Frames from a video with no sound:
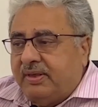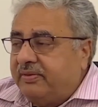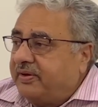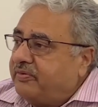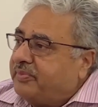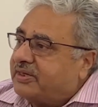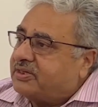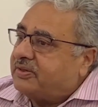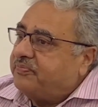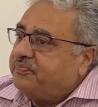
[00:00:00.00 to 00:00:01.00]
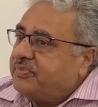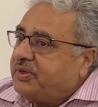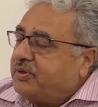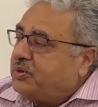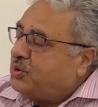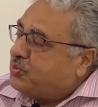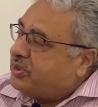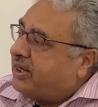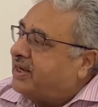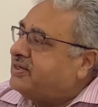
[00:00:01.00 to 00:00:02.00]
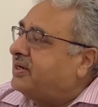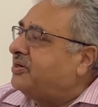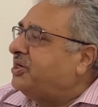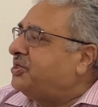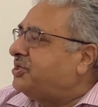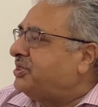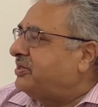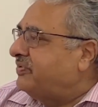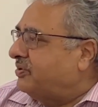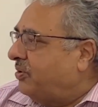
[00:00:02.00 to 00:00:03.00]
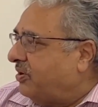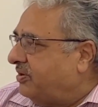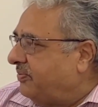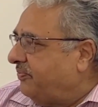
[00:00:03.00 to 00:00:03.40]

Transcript: that we must humanize our relationship with God,